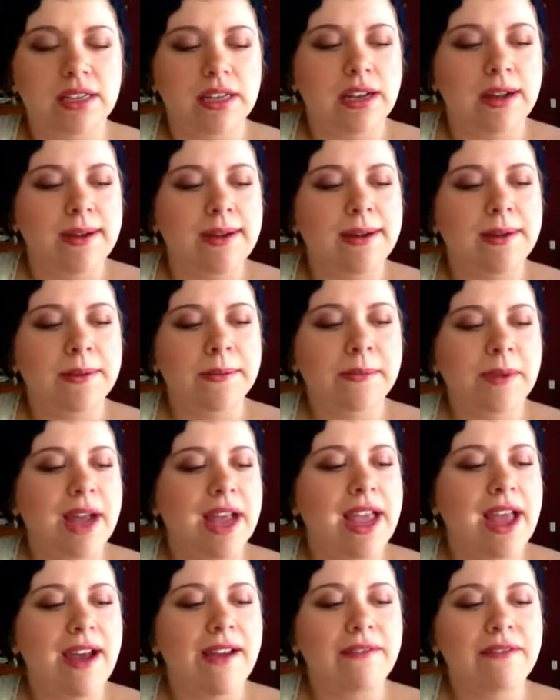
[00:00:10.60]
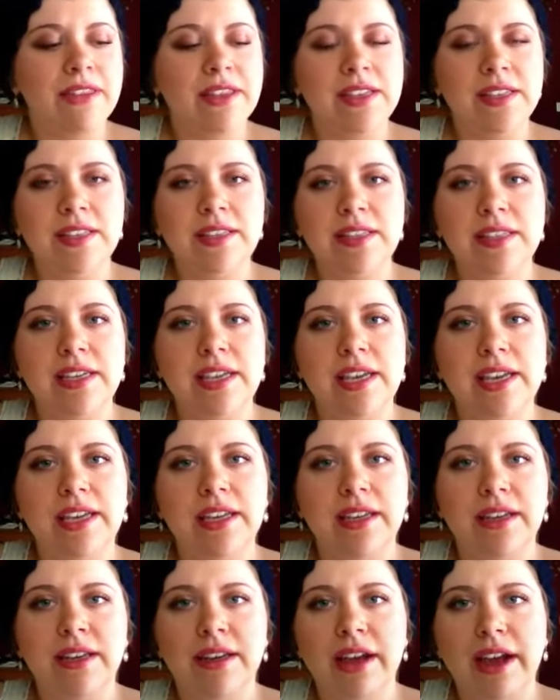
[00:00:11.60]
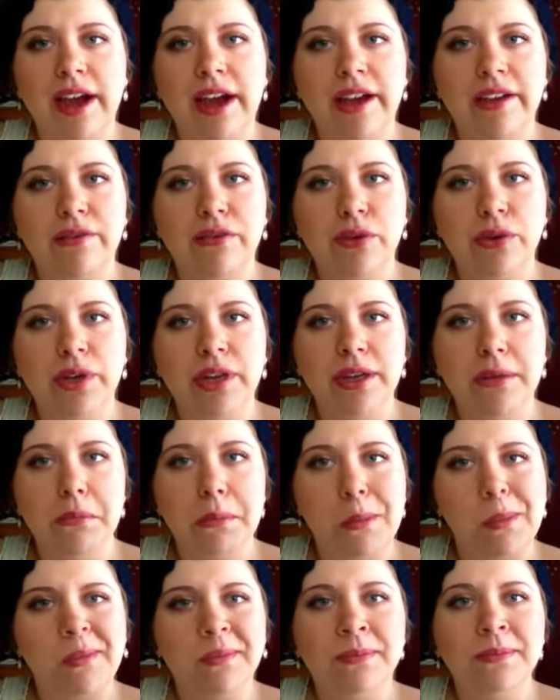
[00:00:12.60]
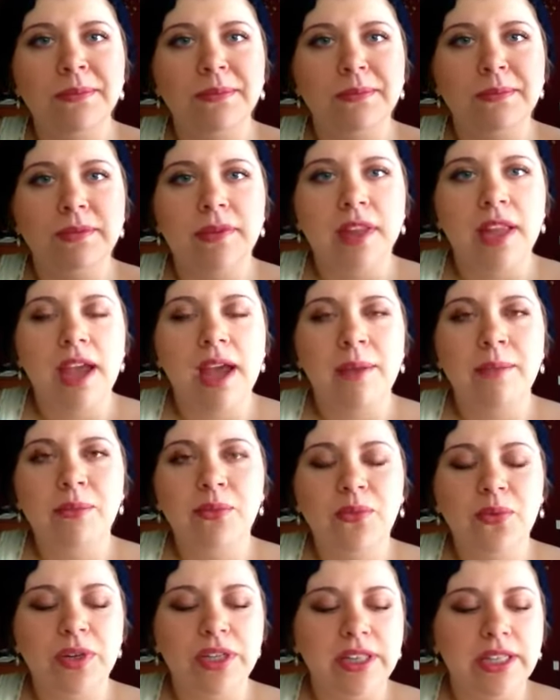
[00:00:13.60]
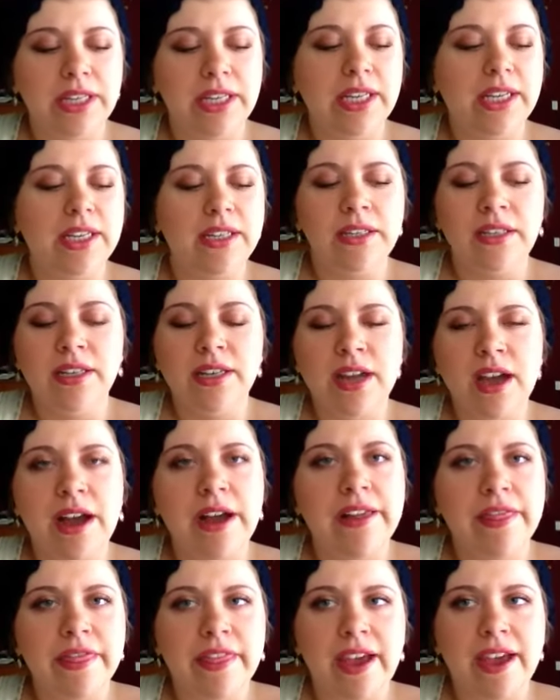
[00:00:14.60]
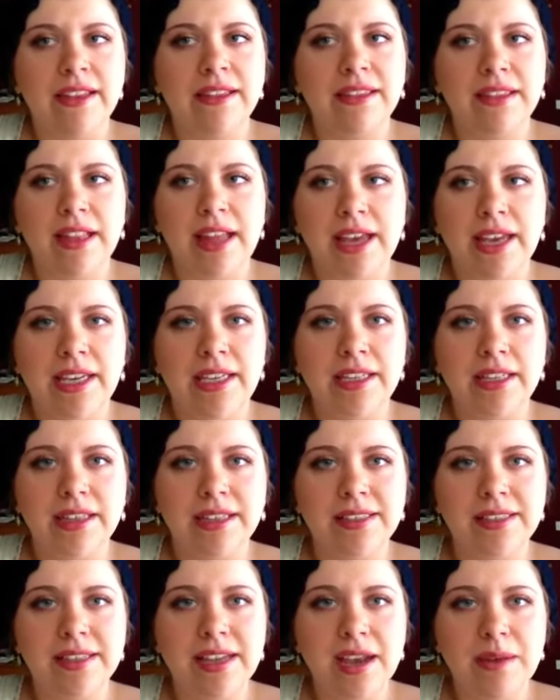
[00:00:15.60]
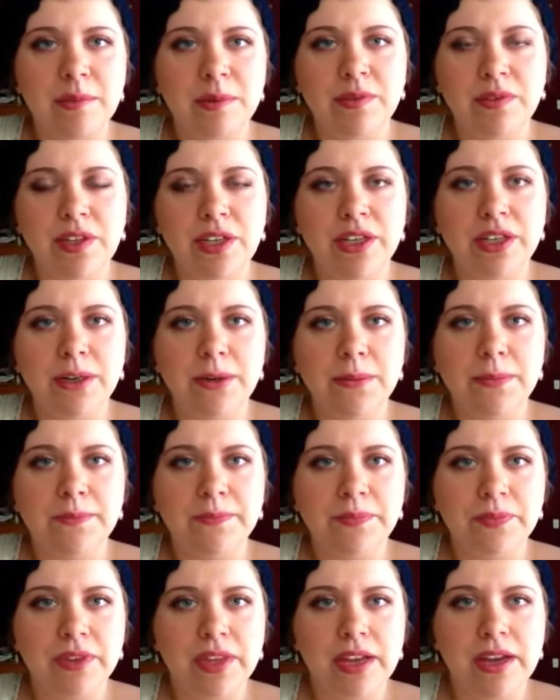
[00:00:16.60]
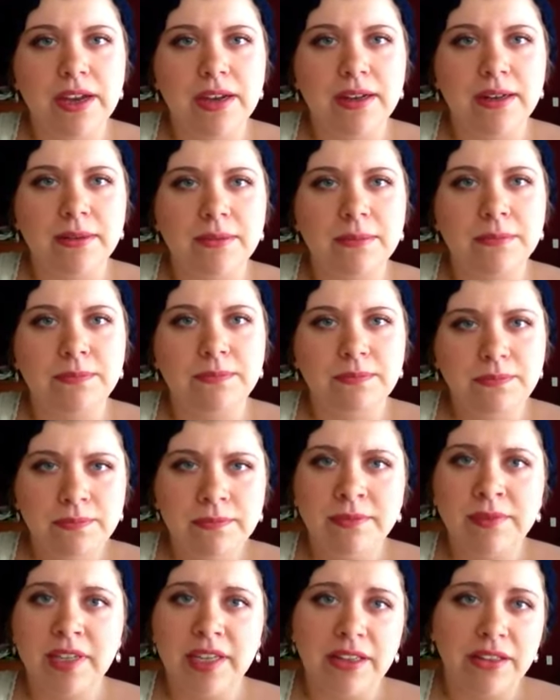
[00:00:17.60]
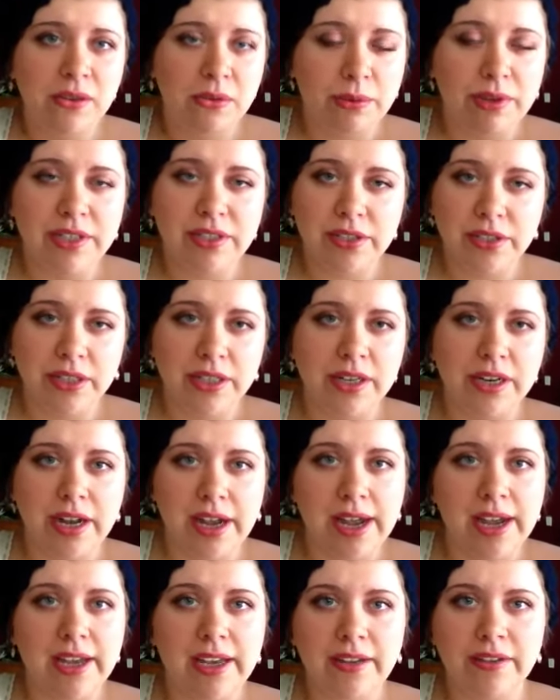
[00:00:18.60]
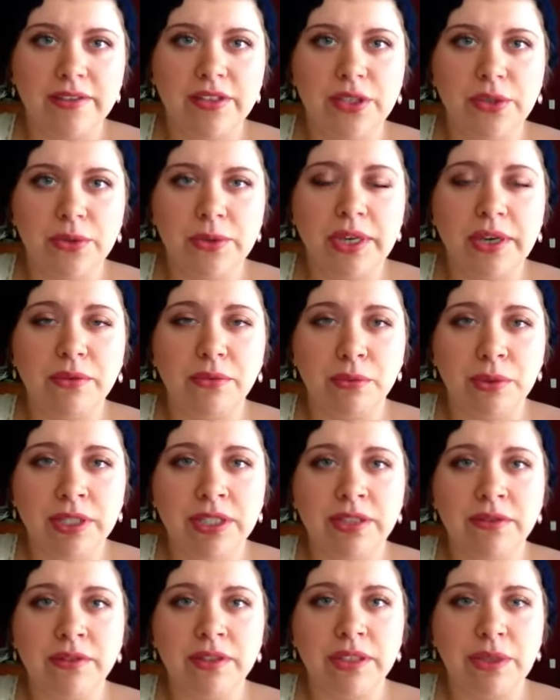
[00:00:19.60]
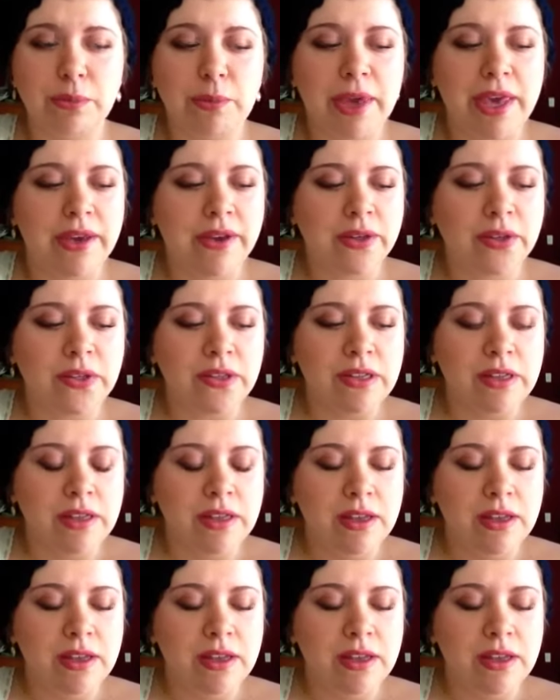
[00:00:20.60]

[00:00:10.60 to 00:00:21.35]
I have this in Ivory. I'm really not that light this time of year. In the winter I do get really pale,